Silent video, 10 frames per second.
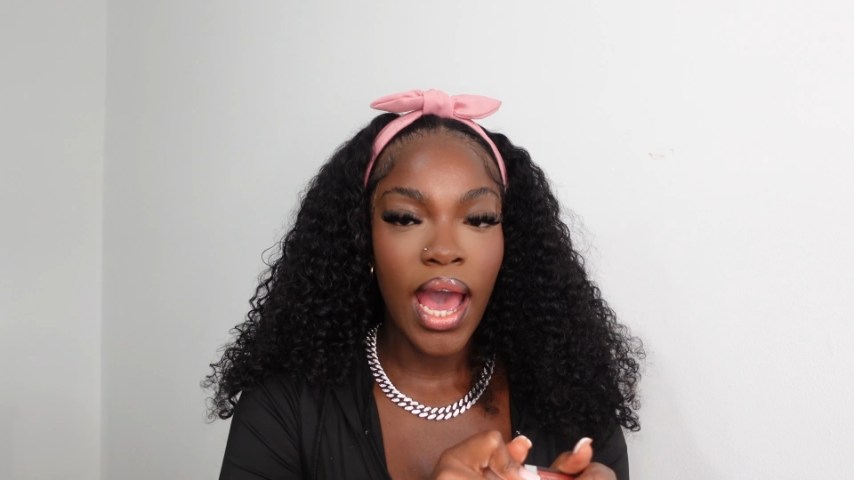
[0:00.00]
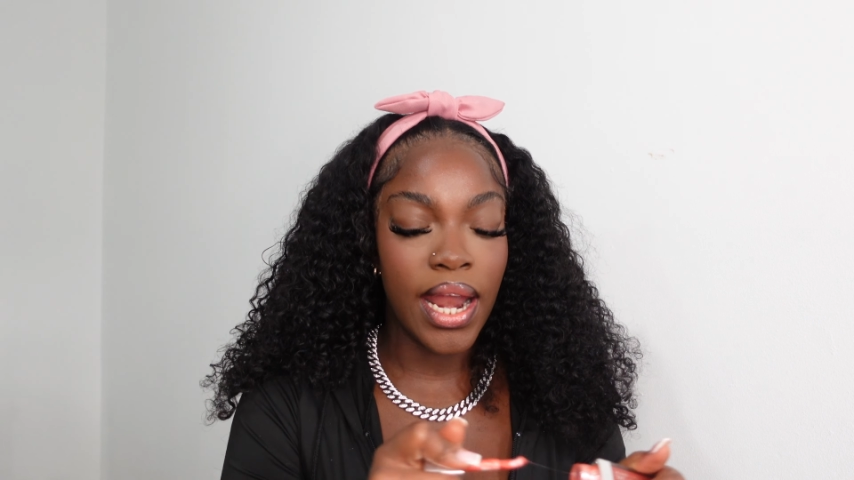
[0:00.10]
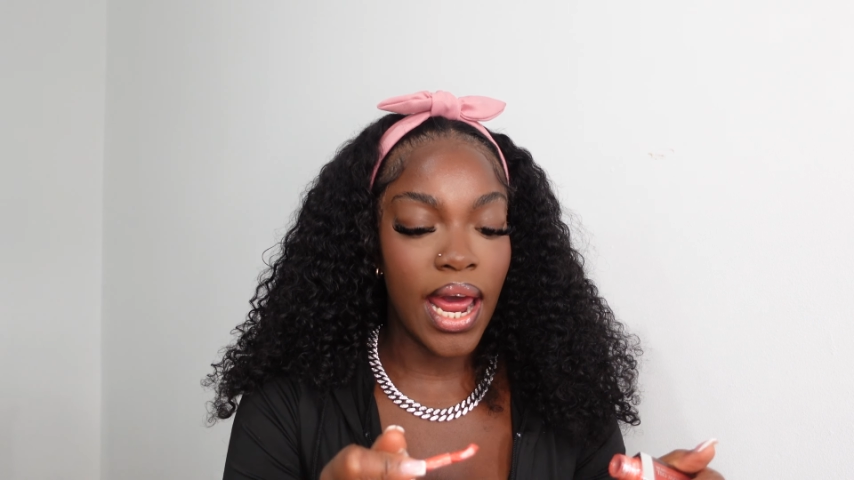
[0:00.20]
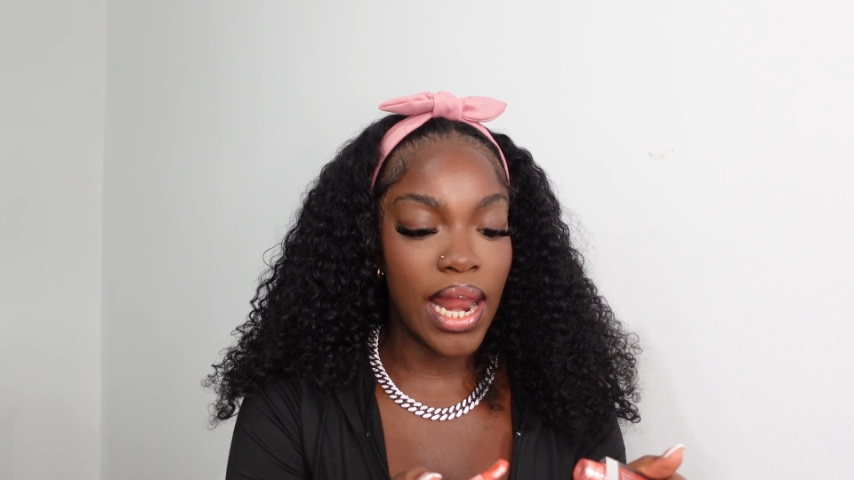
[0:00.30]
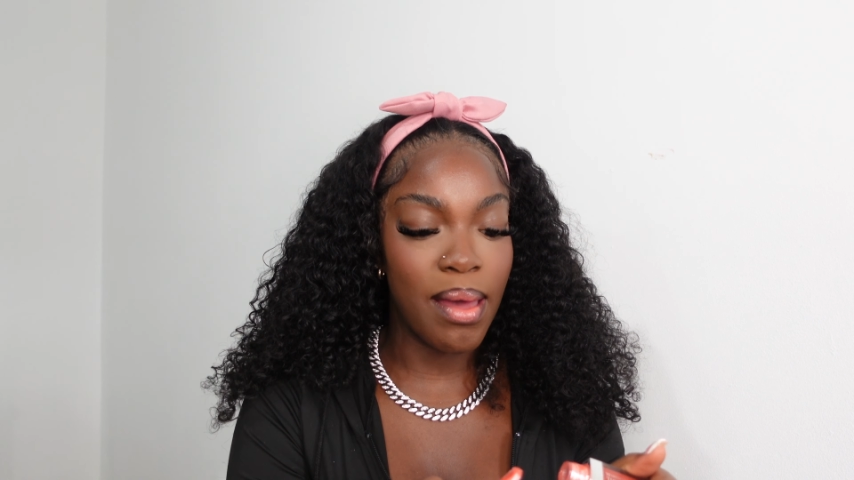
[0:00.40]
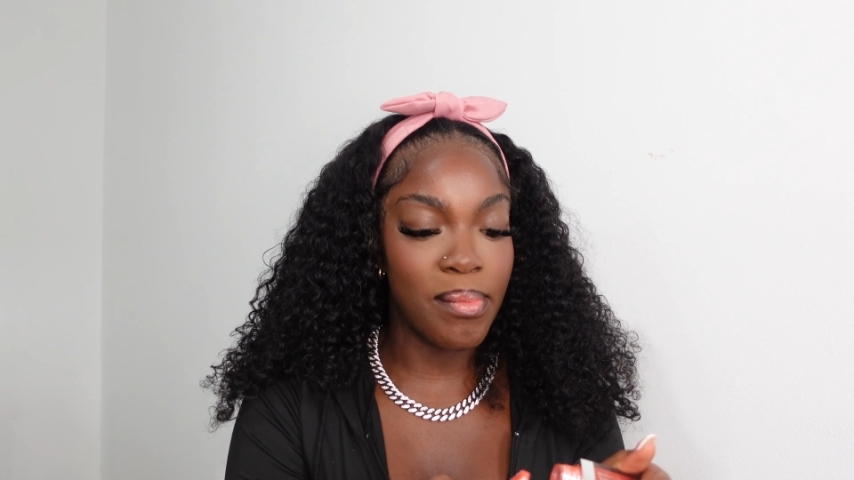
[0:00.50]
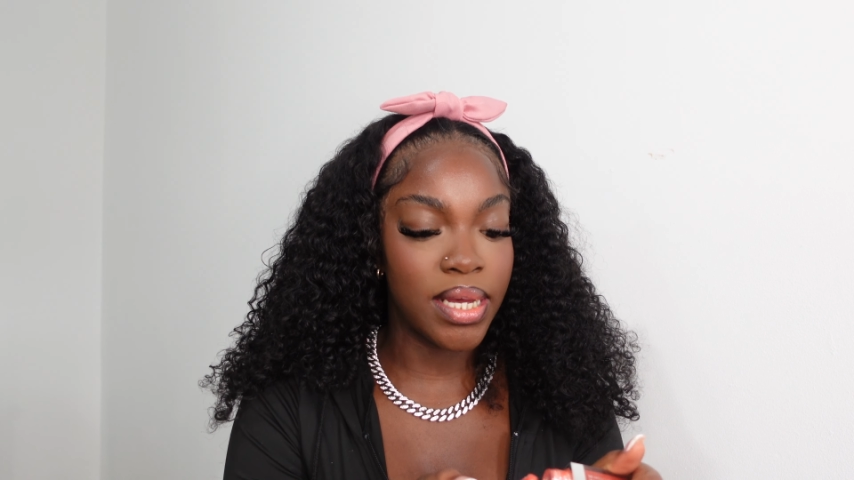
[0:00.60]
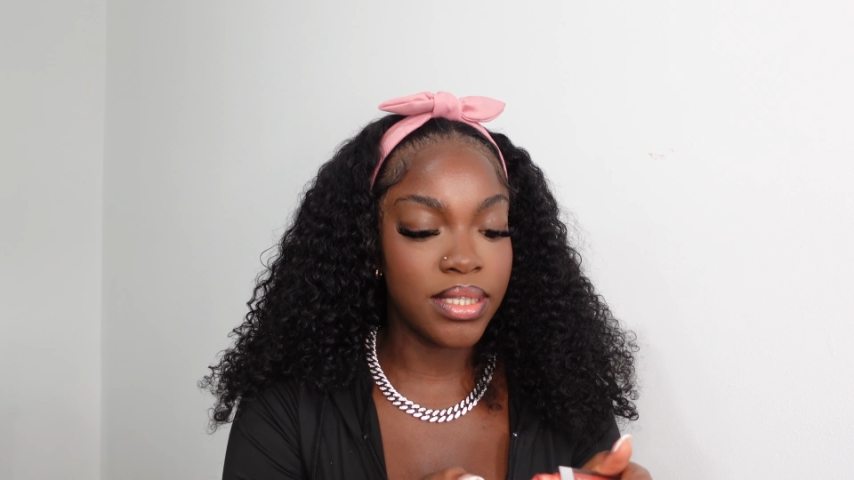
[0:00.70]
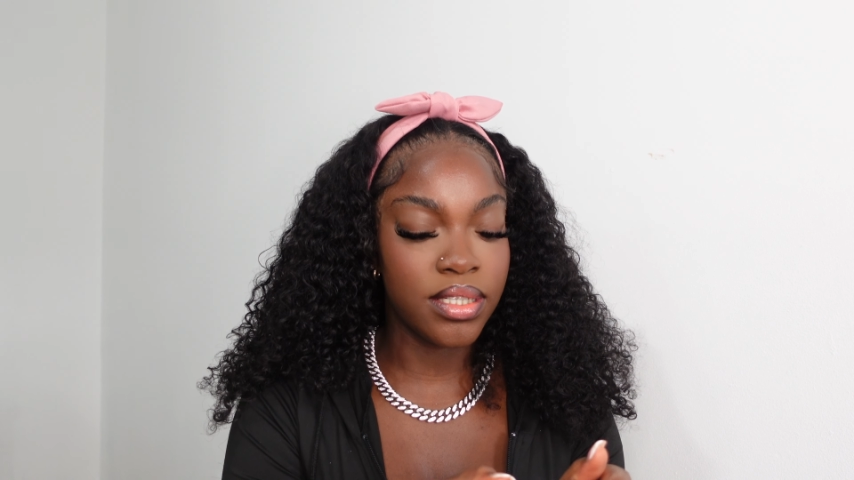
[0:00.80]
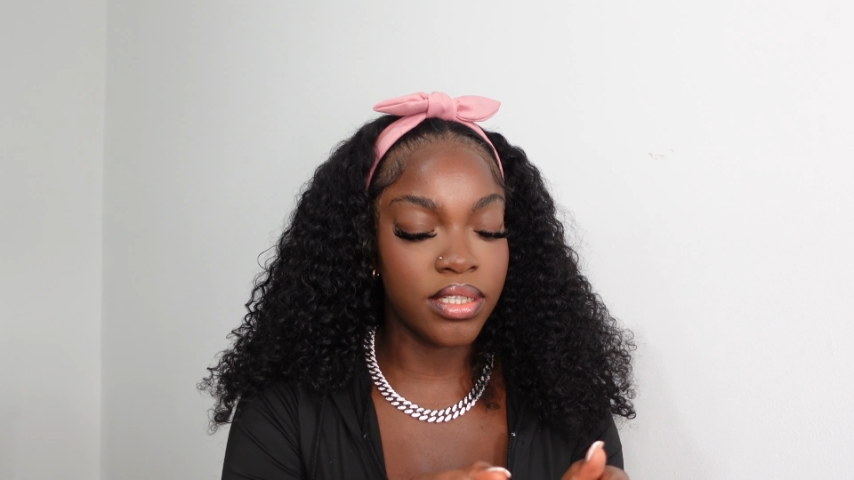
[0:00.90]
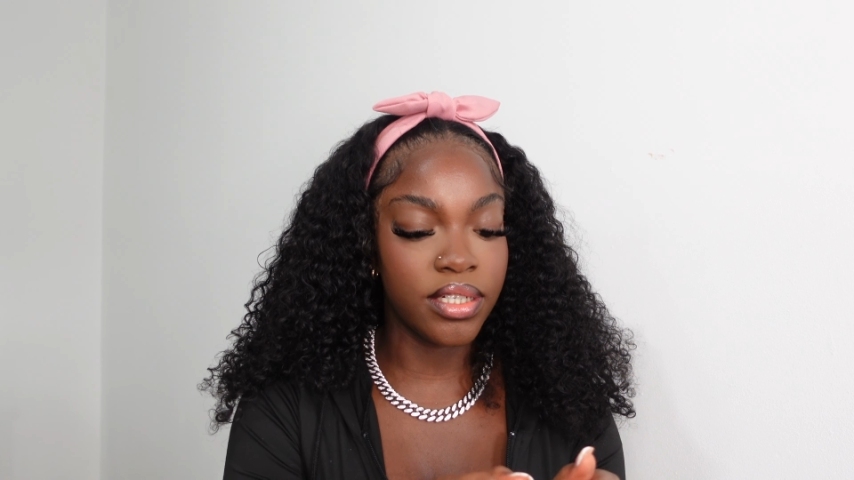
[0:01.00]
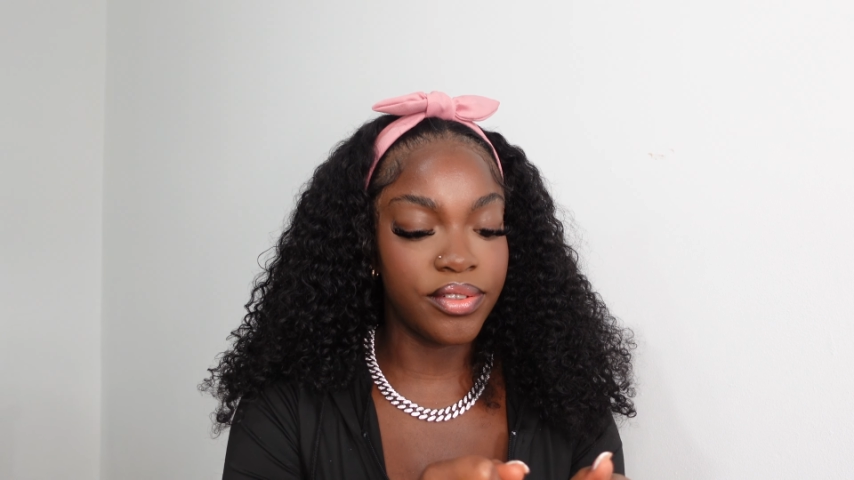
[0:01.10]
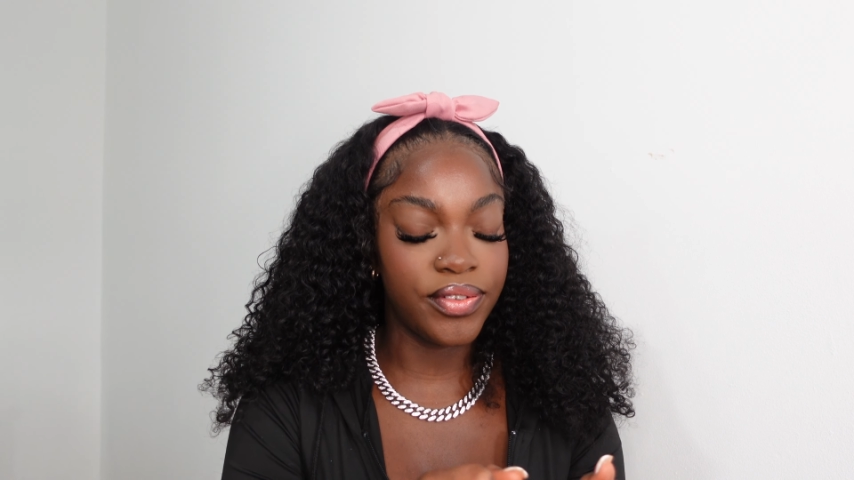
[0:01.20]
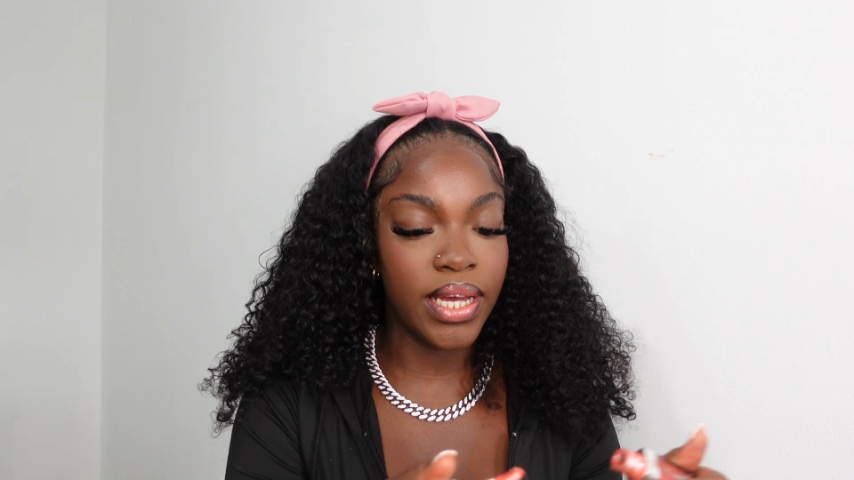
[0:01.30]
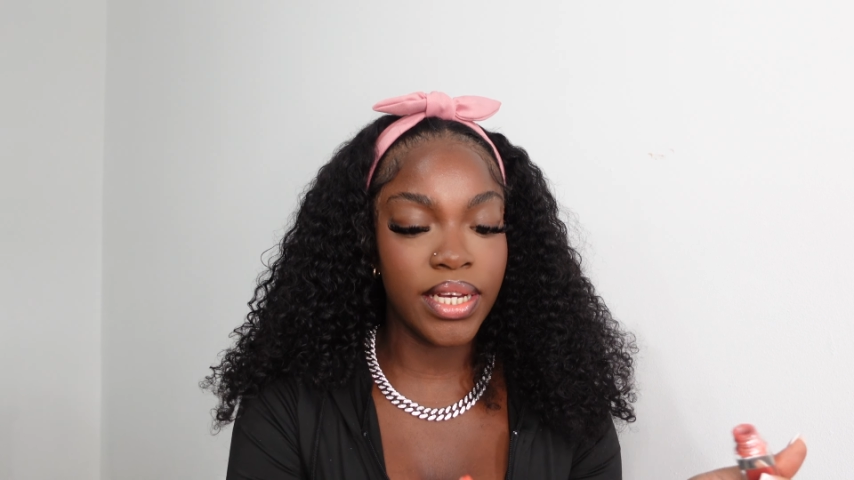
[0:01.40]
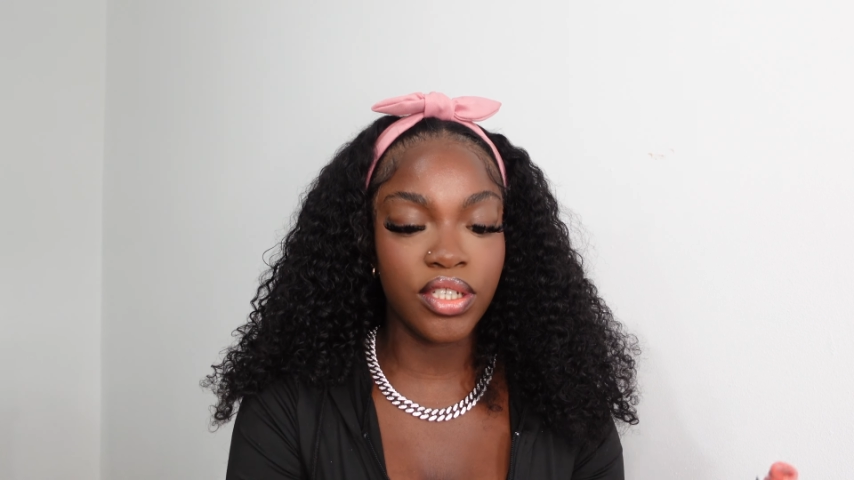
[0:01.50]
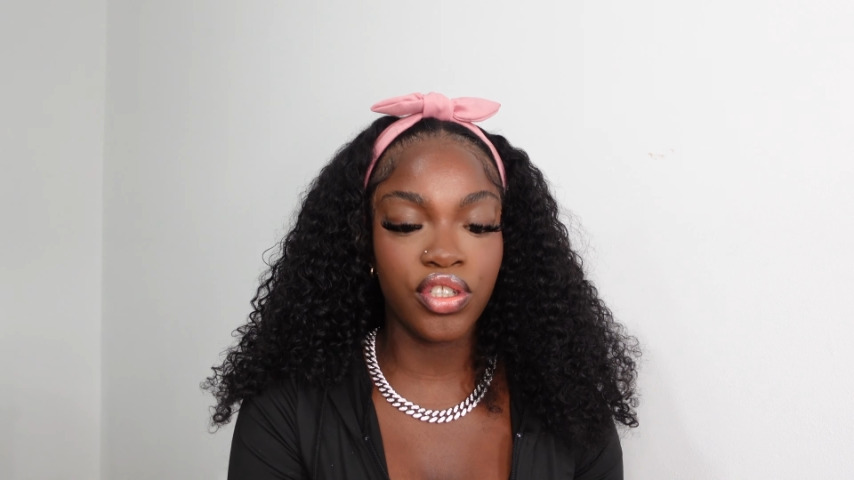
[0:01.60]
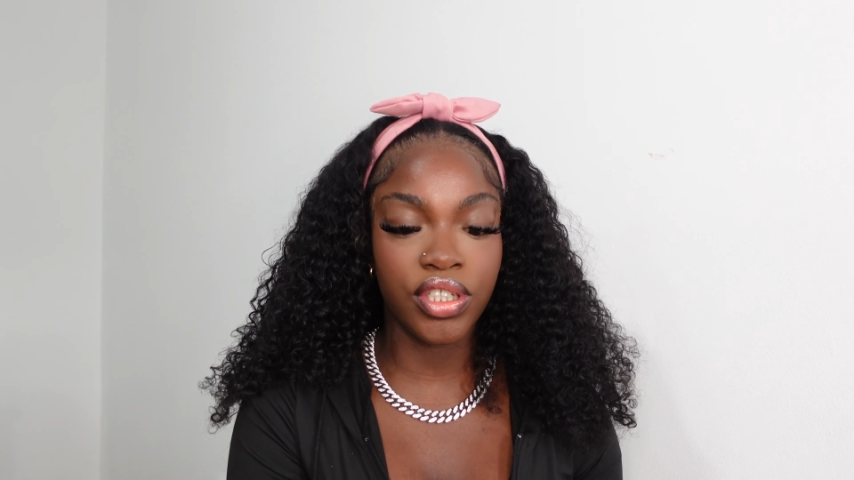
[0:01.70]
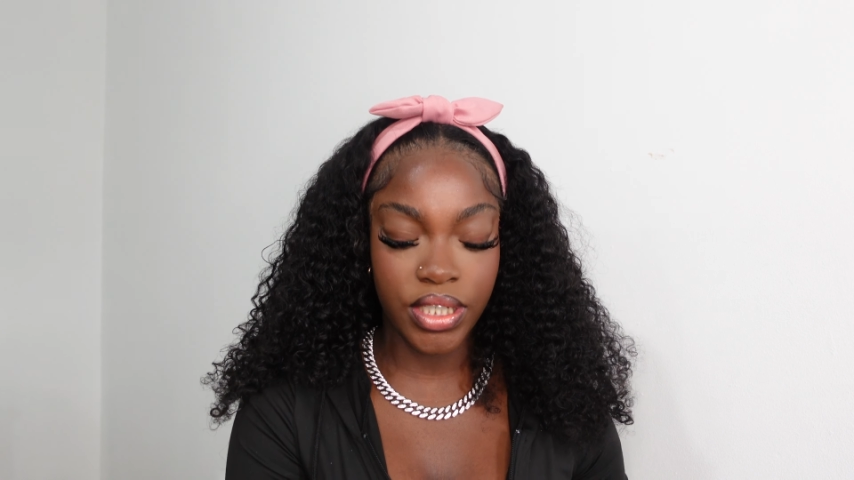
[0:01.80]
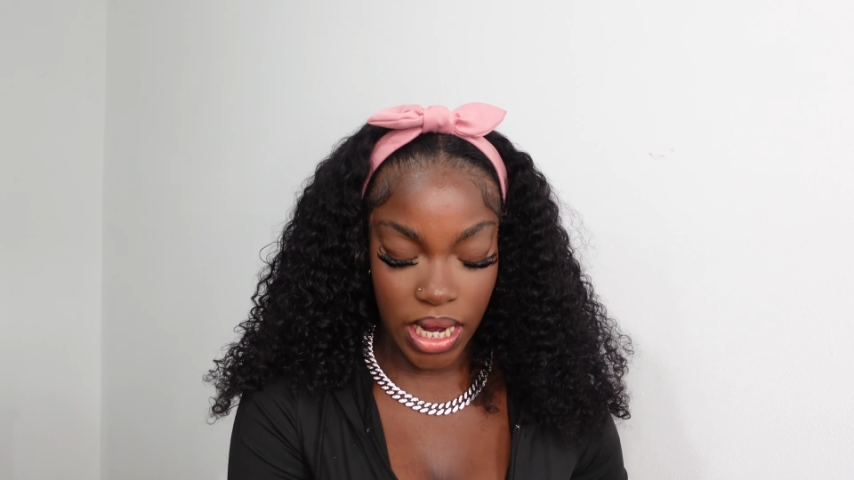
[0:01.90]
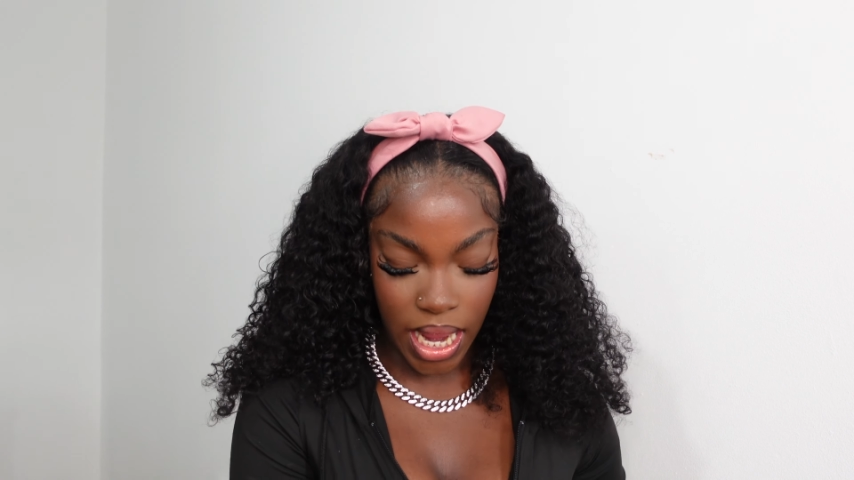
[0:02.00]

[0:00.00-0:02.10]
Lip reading: And I like my stuff extra